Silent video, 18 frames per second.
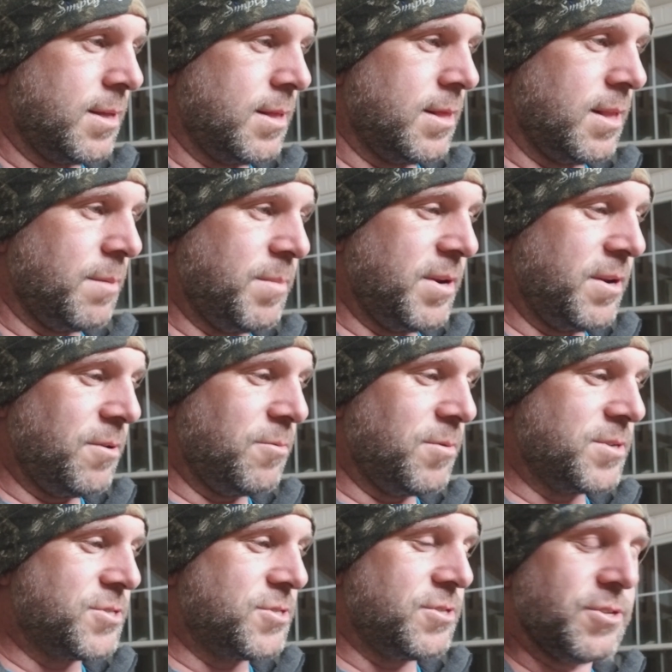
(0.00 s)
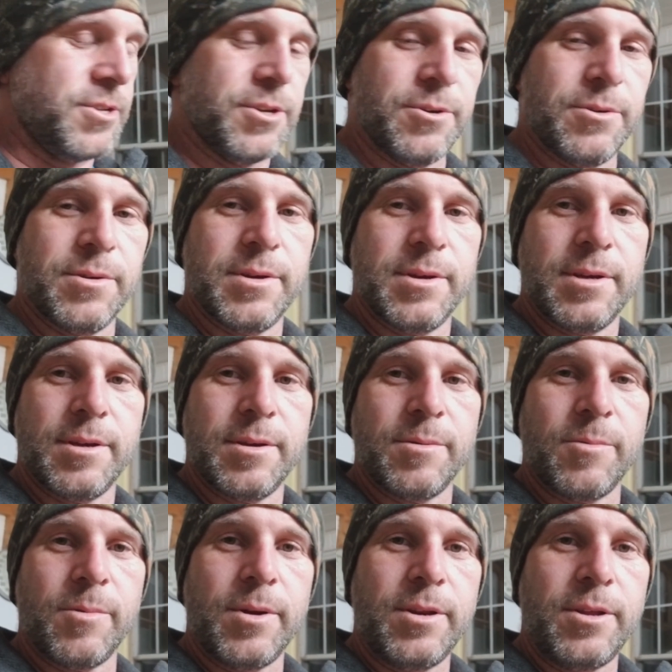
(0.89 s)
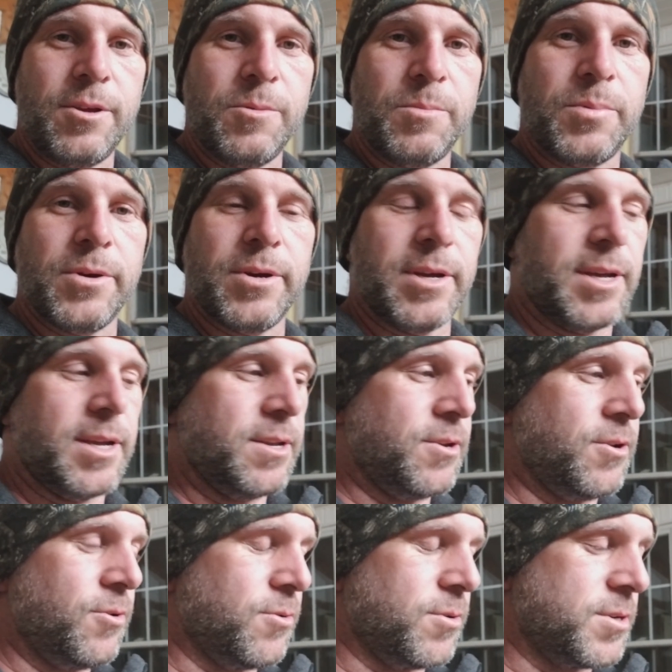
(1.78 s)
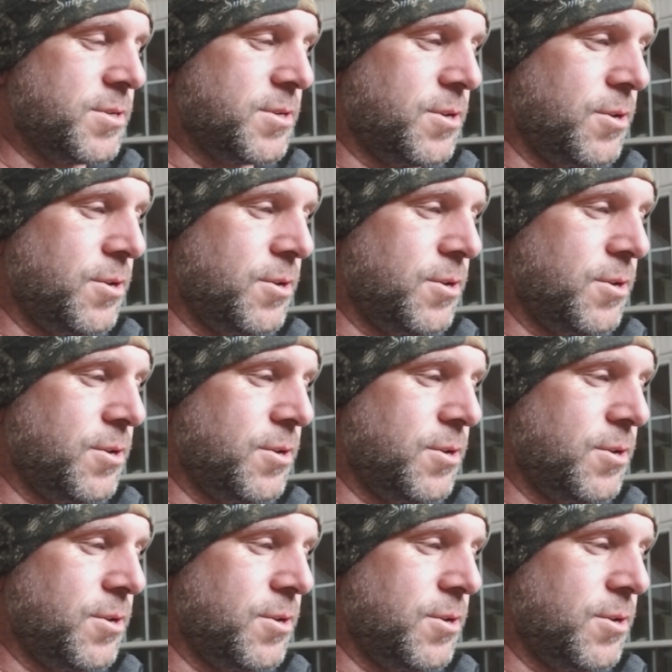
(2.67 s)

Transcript: Let me know what you do. What do you put in yours?